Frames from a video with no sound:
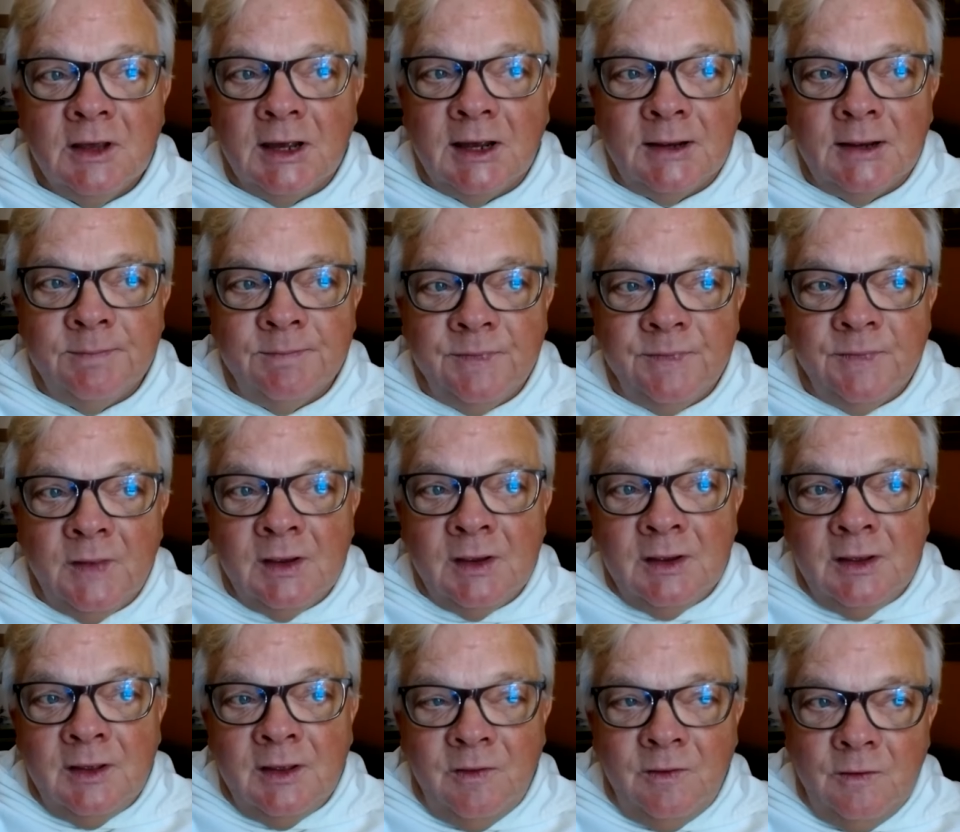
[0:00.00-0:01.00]

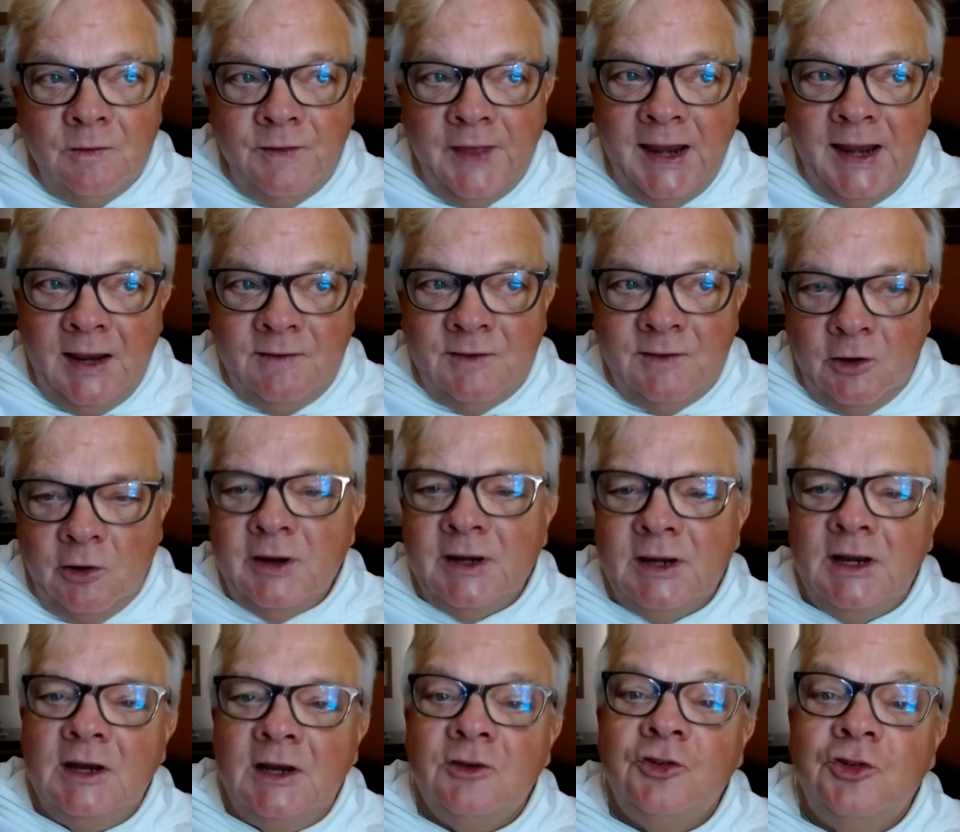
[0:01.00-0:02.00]
they're a
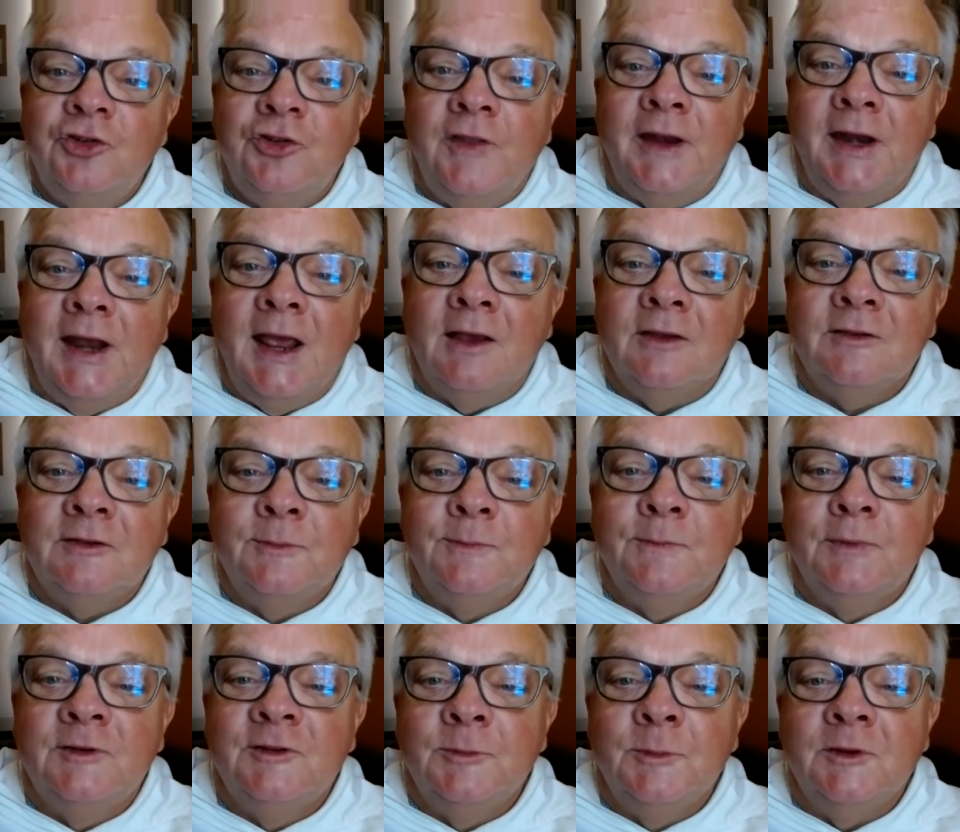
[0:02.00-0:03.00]
niche that has
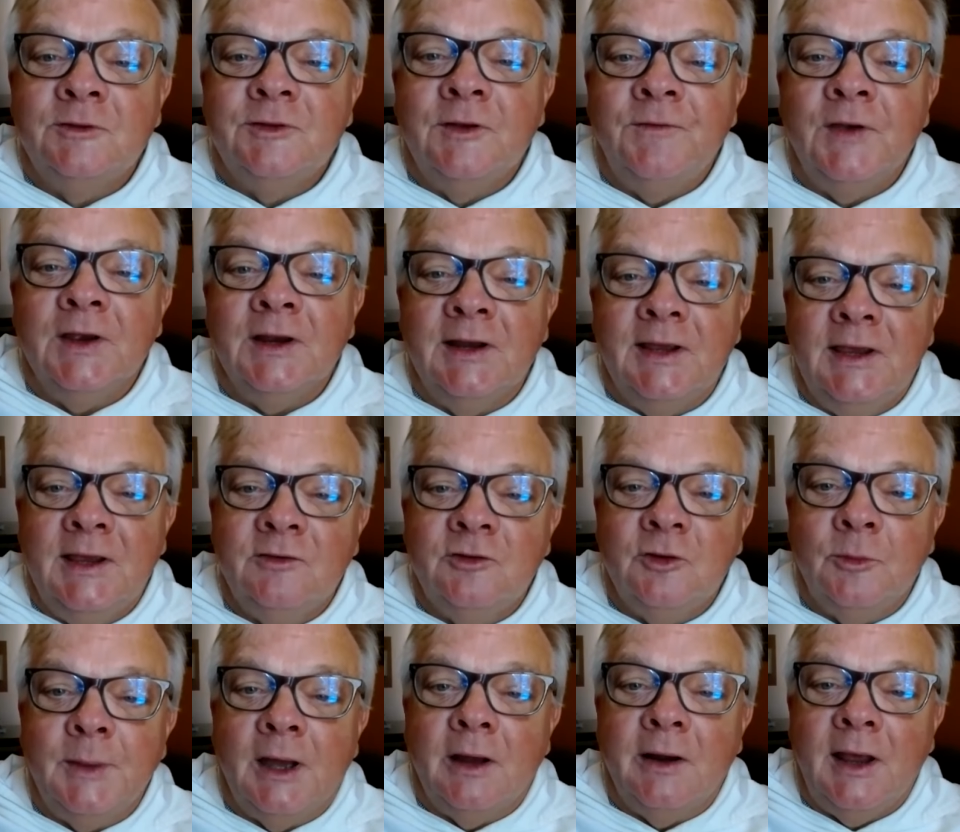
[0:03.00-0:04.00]
specific
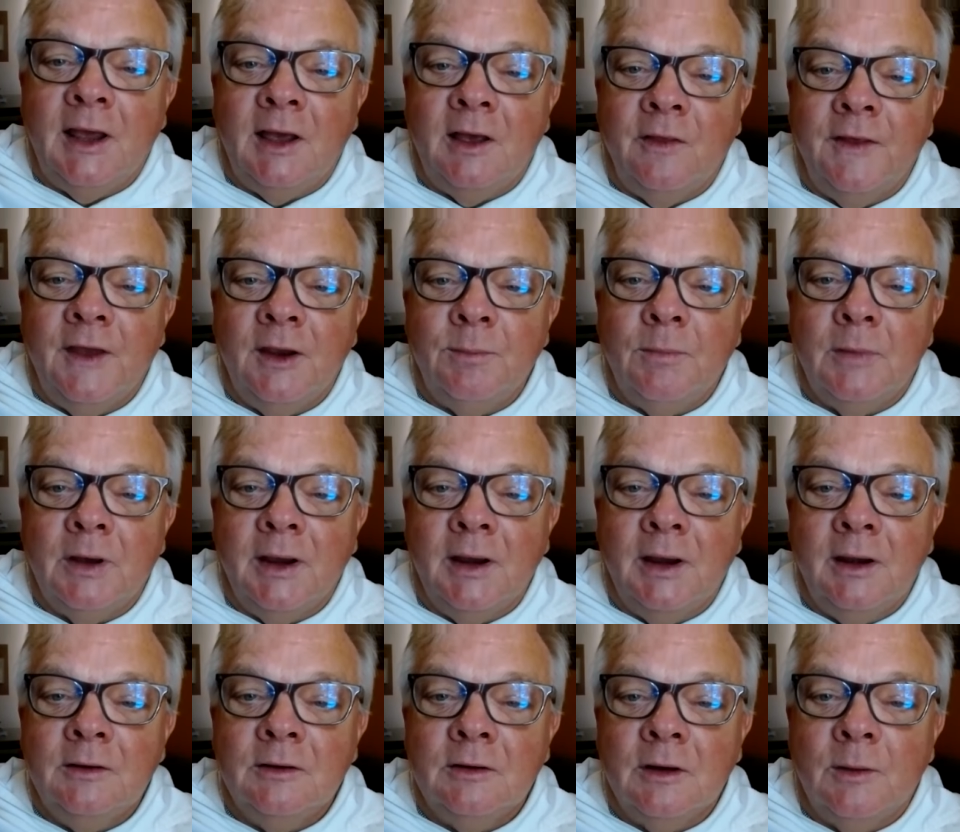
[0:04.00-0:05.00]
needs about how they
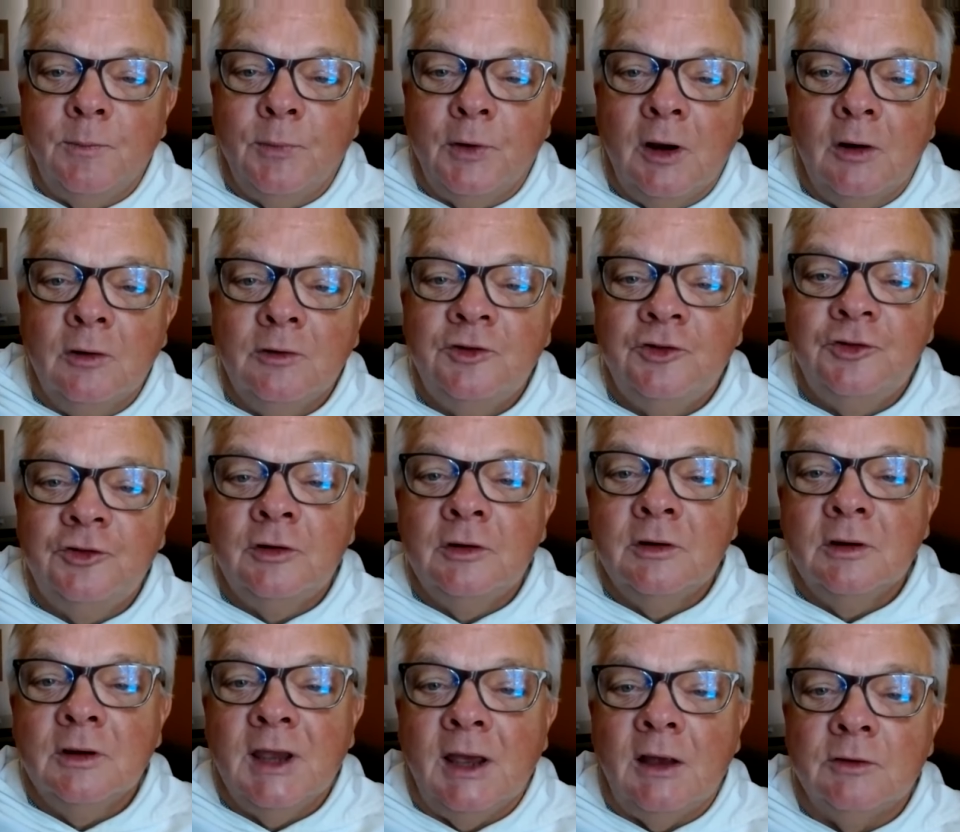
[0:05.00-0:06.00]
might approach
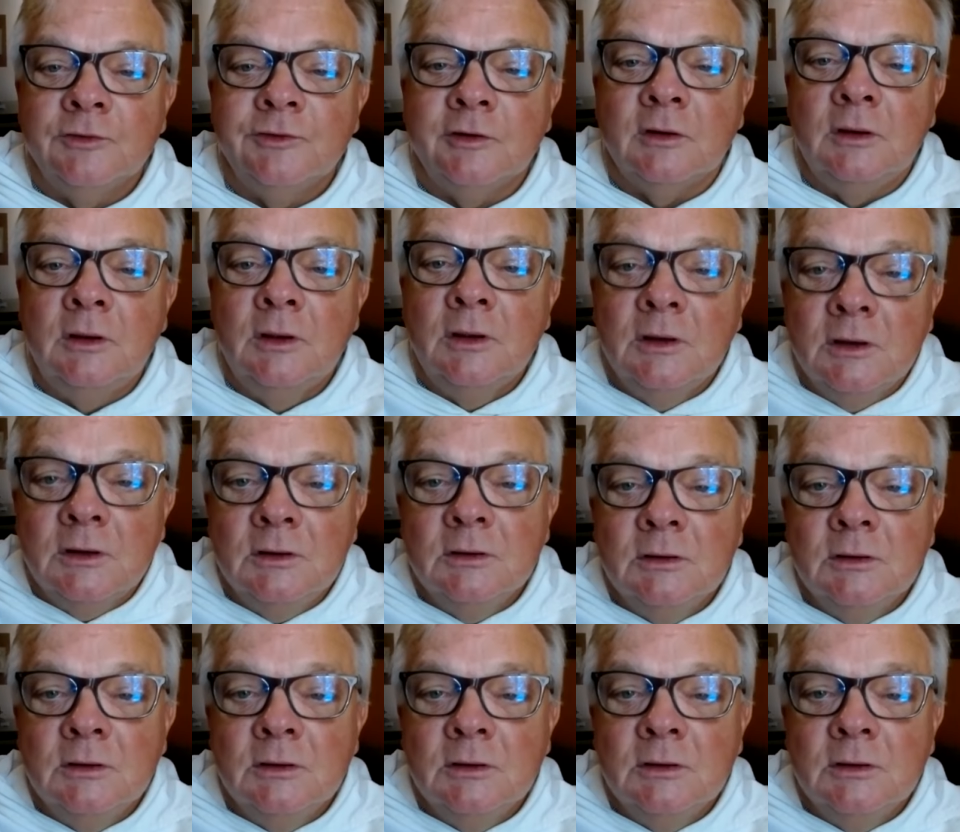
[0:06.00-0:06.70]
counsel.